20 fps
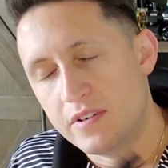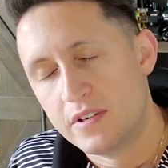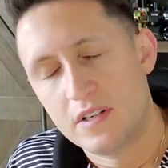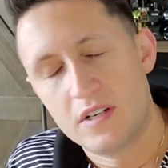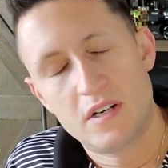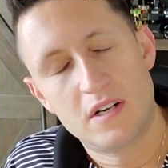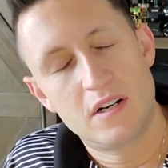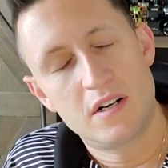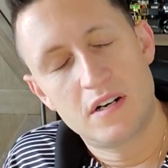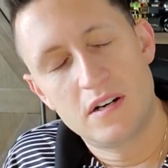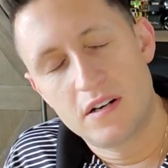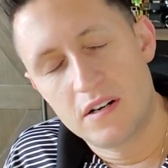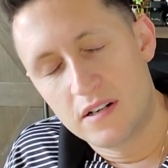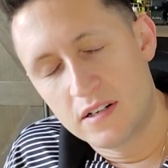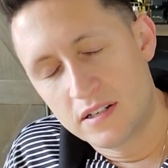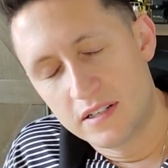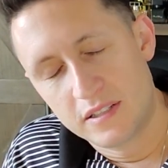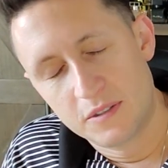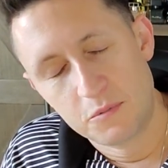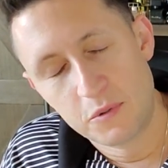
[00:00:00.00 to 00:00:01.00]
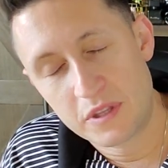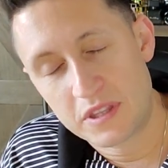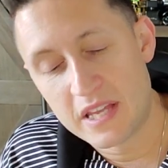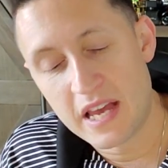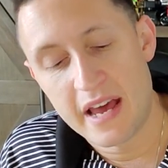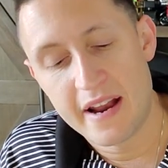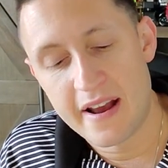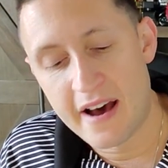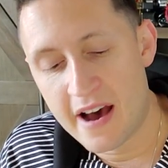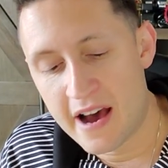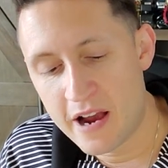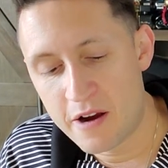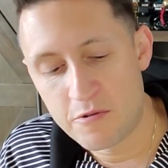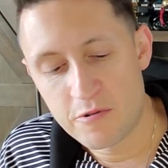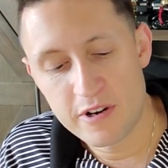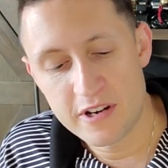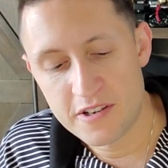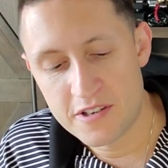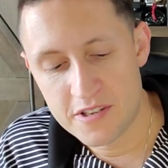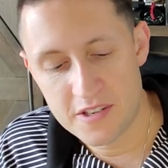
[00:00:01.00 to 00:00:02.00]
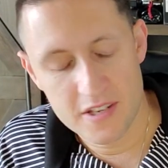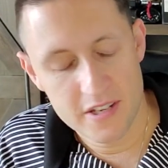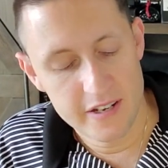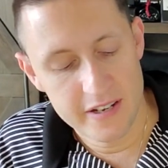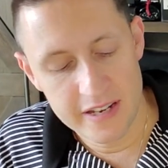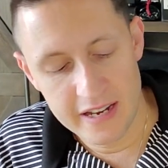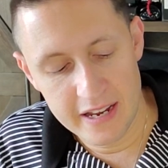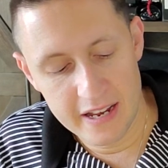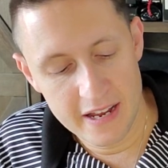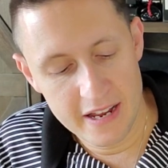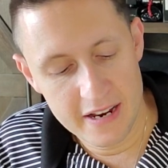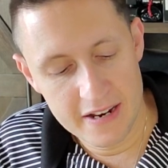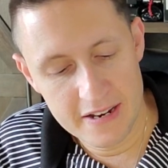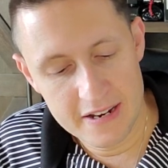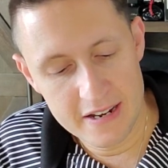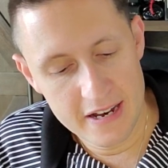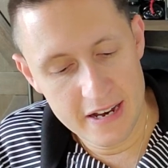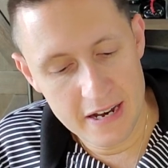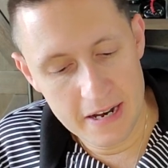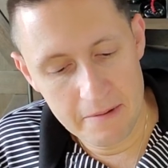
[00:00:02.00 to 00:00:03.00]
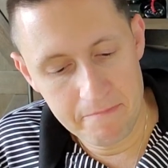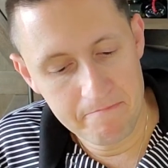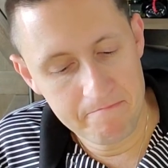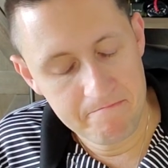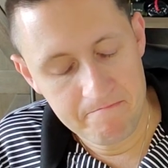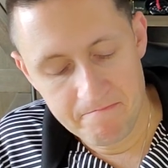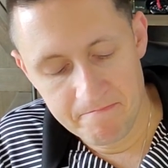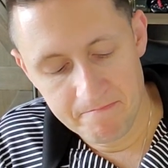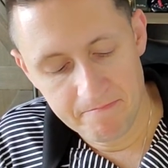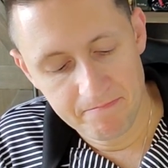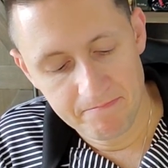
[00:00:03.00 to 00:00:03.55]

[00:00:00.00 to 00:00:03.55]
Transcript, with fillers: Uh, with that iris and um,